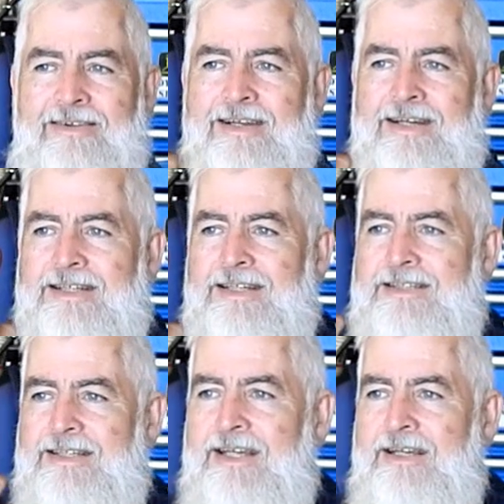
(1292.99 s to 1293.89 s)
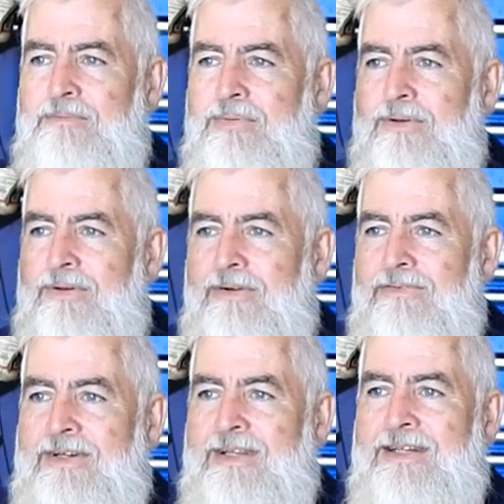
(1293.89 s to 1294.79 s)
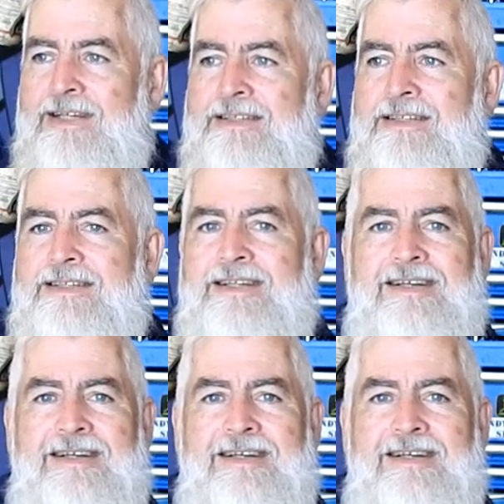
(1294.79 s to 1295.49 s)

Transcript: You could just see him pulling off into the distance.